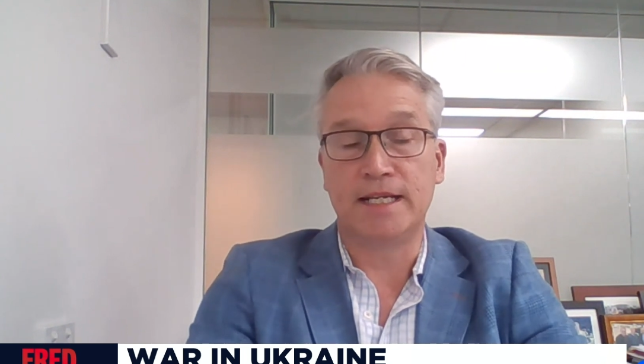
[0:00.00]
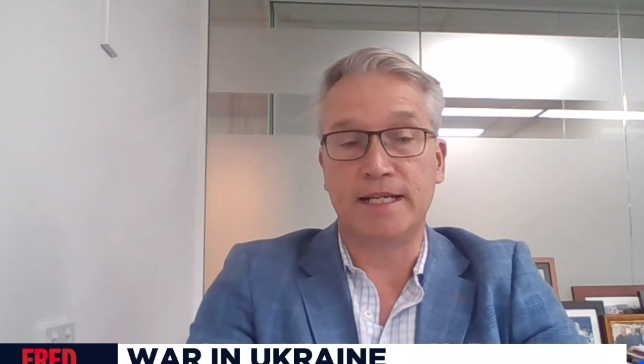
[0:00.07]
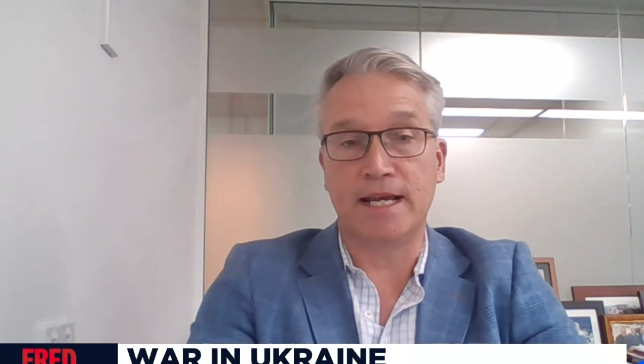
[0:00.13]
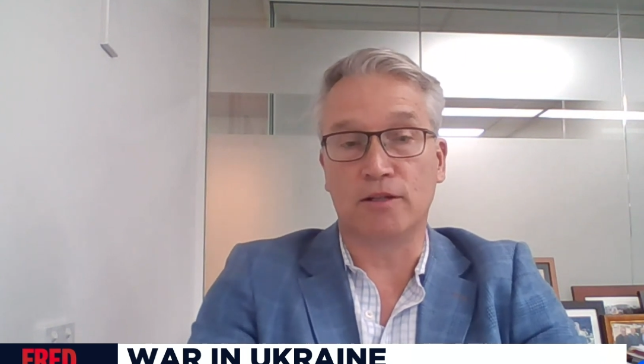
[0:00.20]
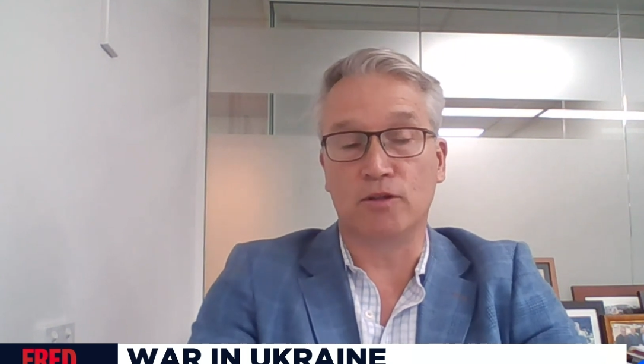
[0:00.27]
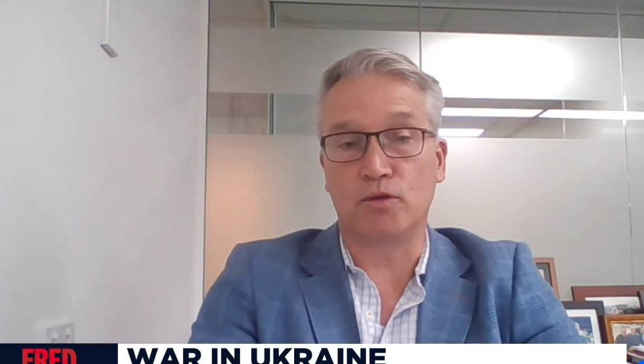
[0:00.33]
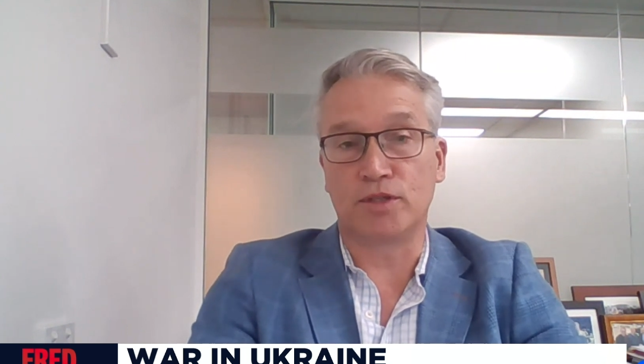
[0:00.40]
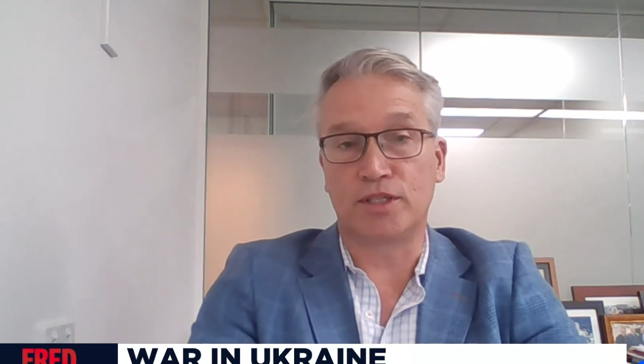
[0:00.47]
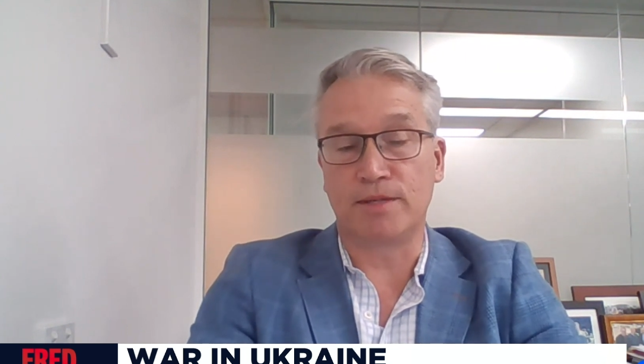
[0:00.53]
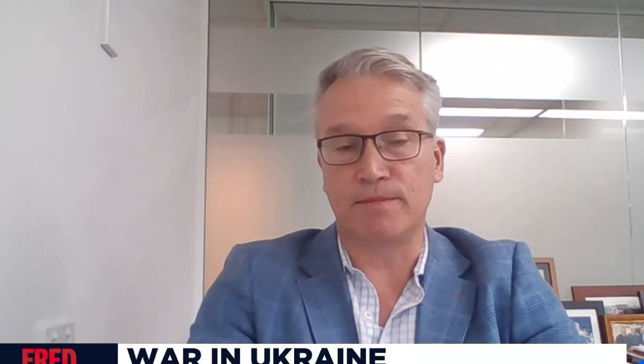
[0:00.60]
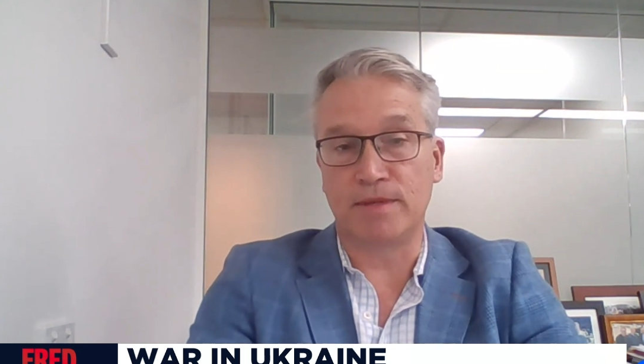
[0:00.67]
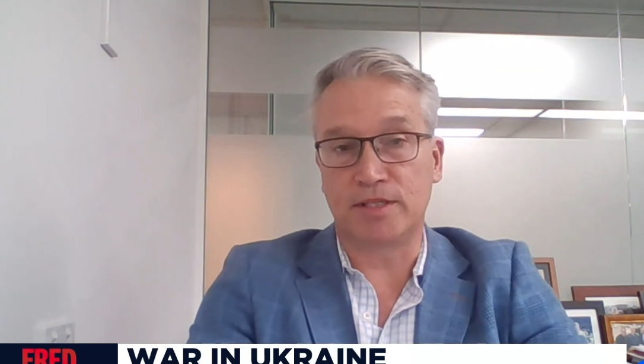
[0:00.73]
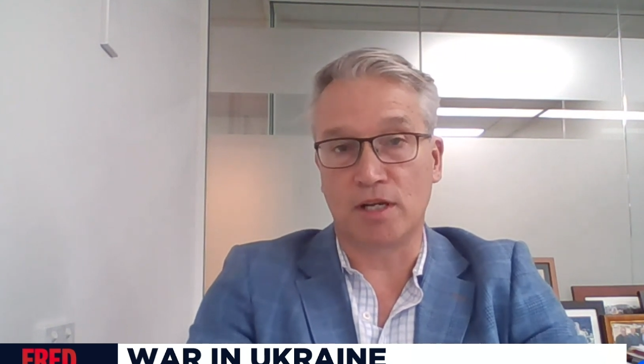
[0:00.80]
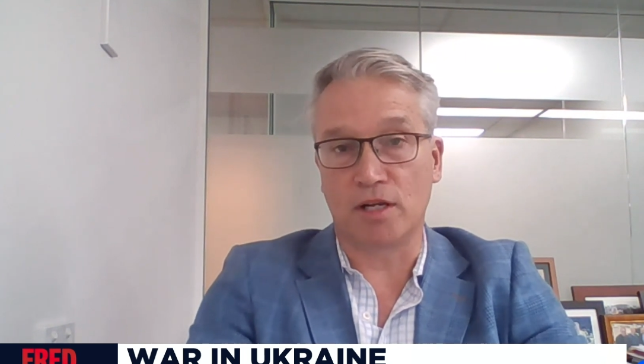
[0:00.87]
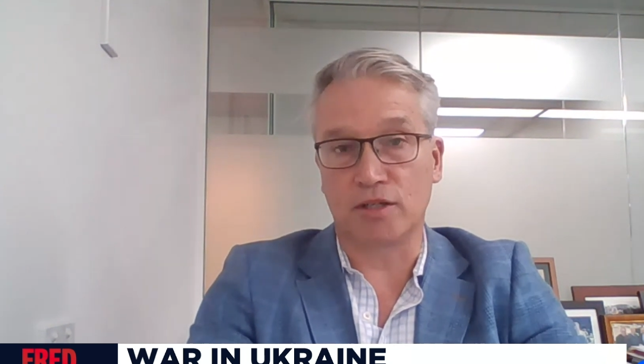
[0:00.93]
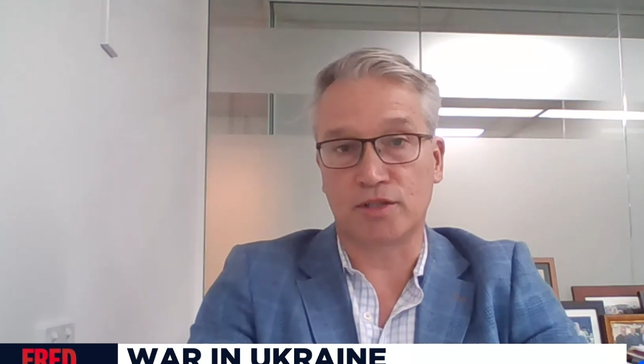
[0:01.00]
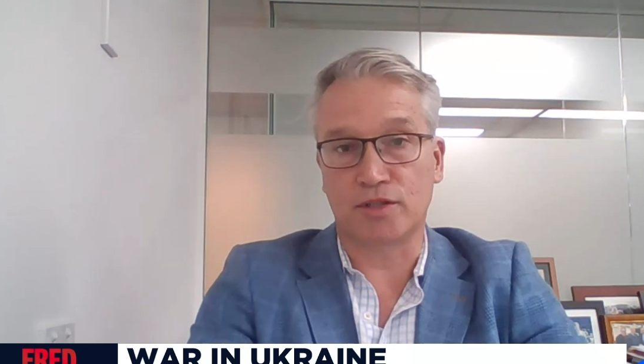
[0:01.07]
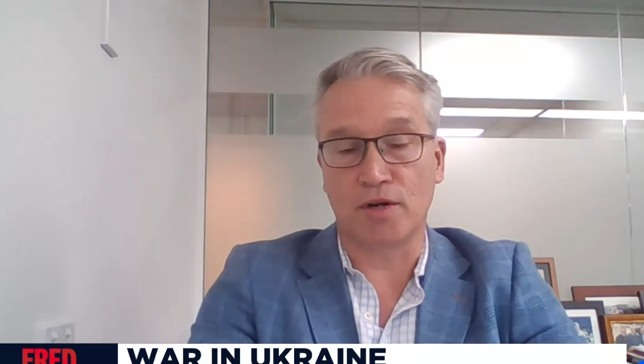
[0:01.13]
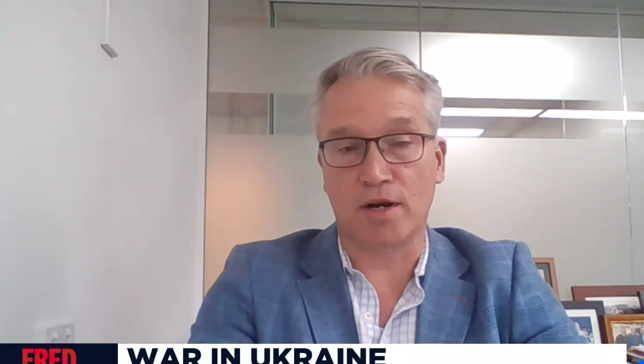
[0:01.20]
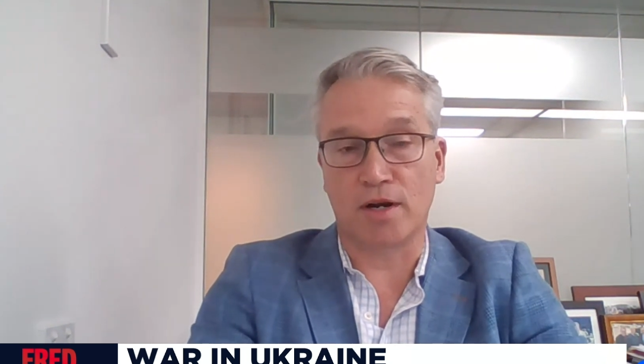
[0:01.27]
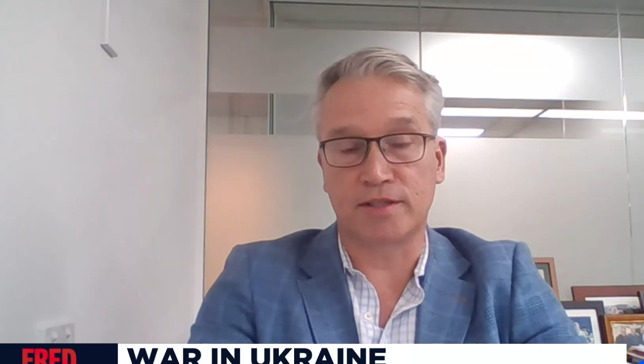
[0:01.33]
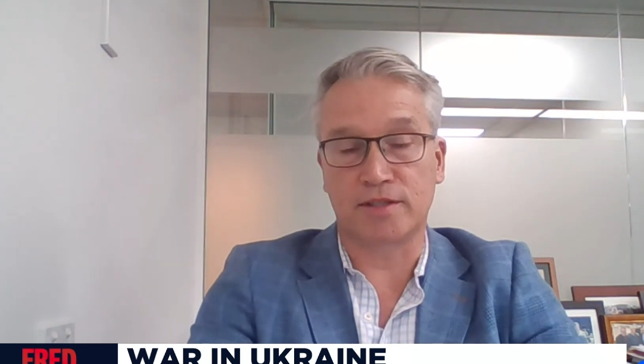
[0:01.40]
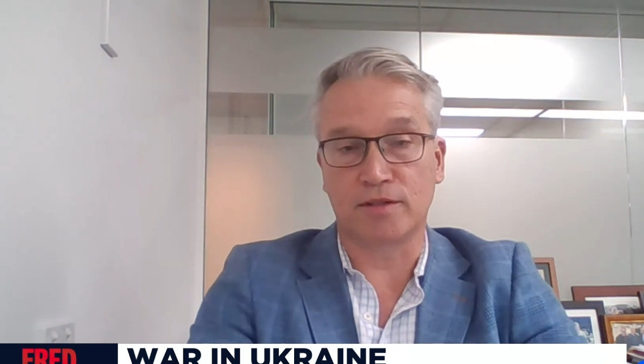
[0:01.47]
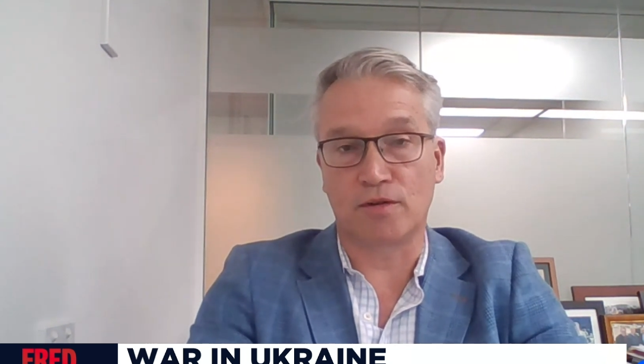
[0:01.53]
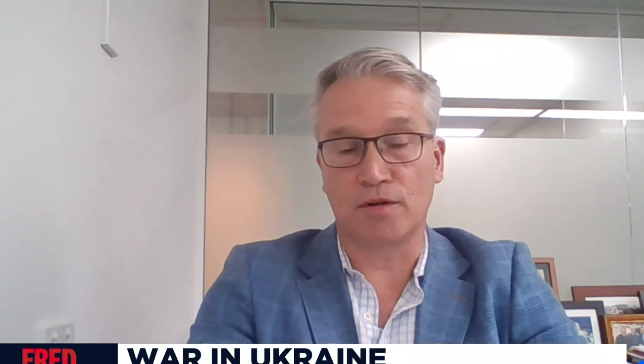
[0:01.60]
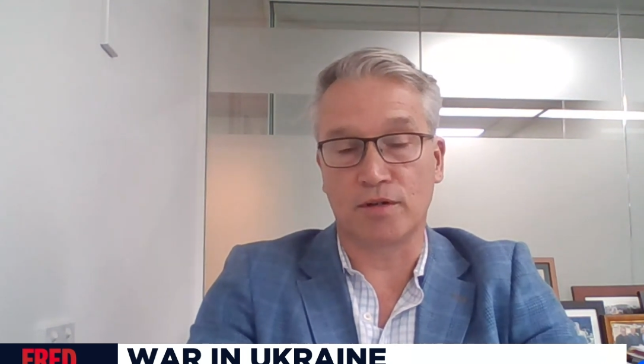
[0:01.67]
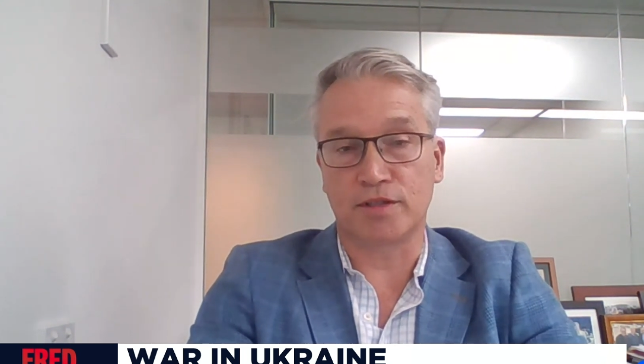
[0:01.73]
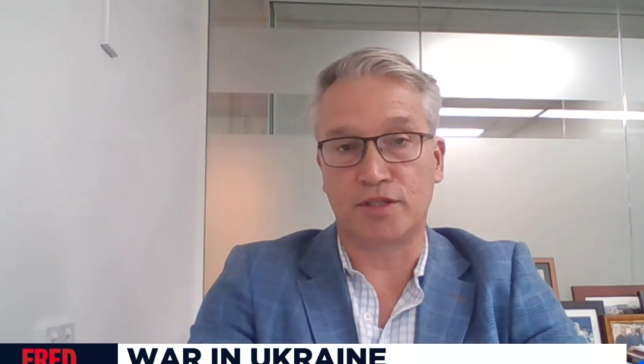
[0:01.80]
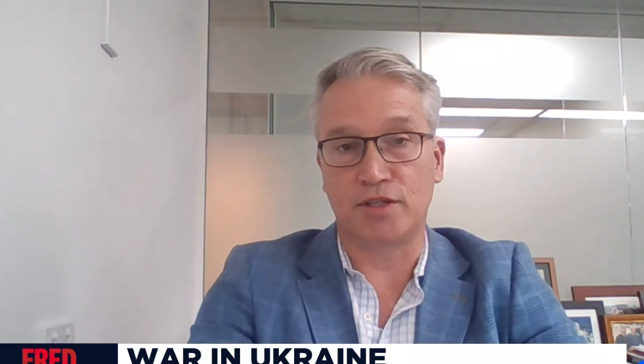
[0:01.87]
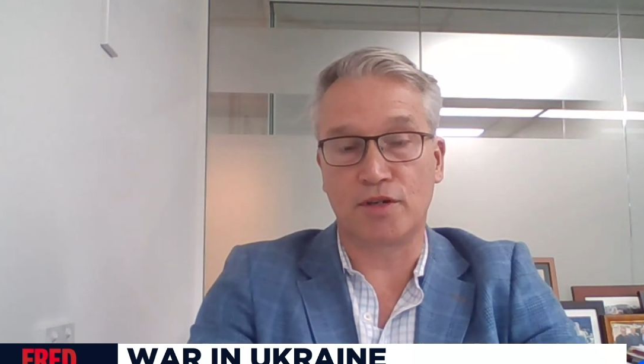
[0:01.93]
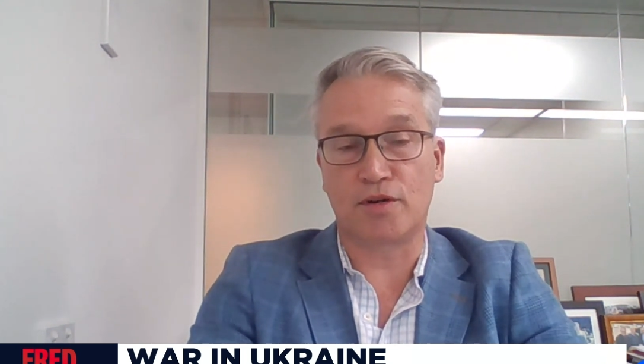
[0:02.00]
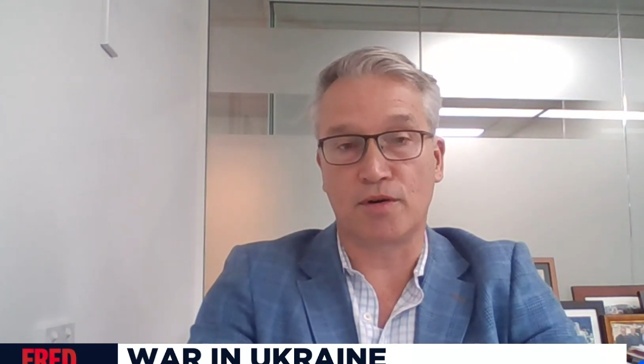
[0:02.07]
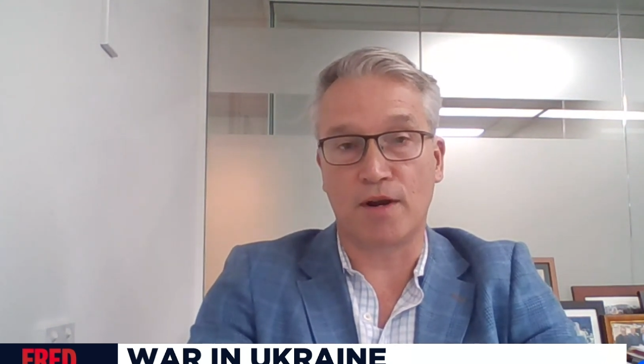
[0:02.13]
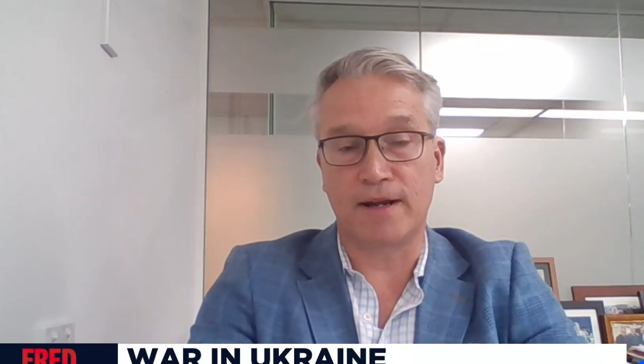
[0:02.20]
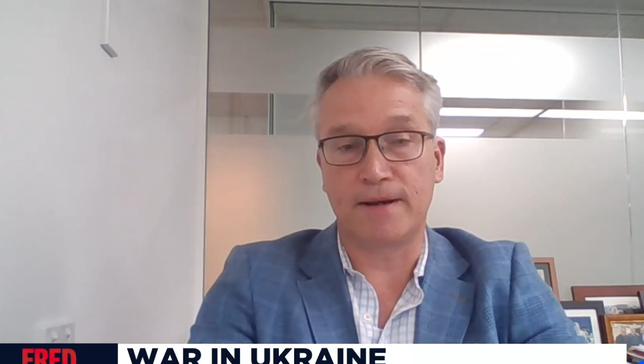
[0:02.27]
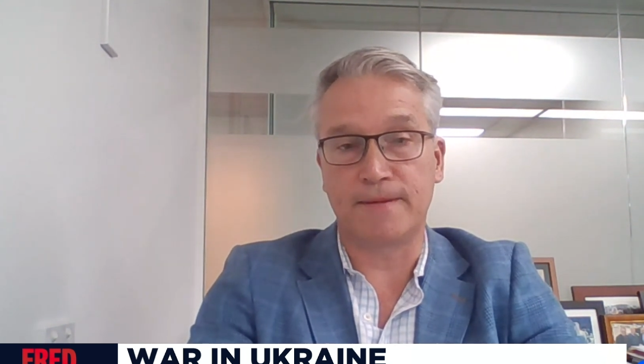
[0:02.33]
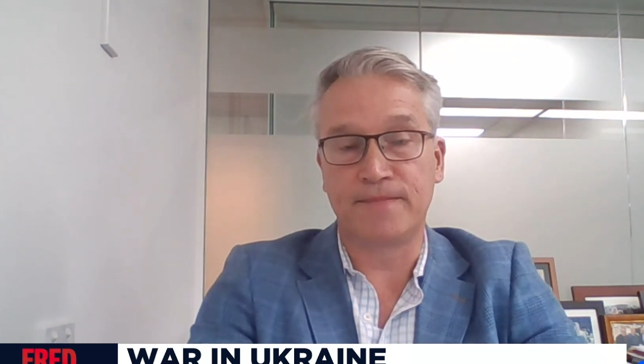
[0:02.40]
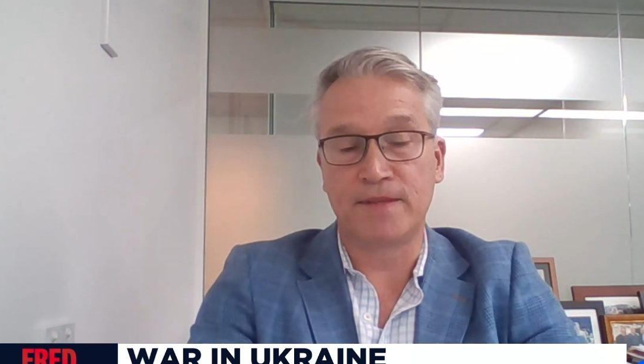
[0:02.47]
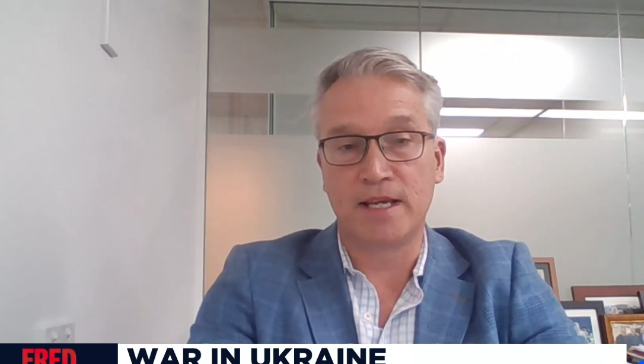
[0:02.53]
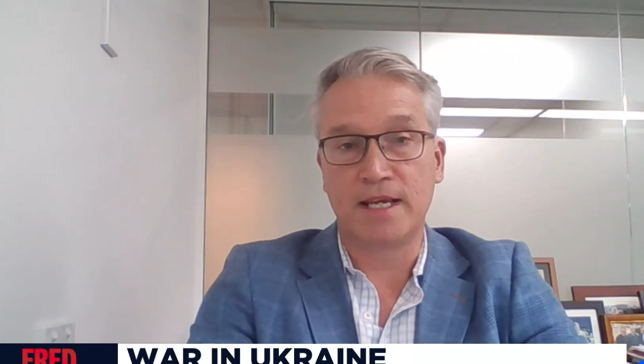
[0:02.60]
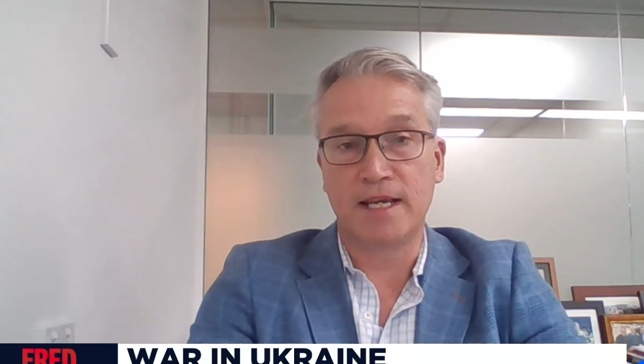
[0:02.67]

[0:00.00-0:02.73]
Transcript: now launching missile strikes across Ukraine,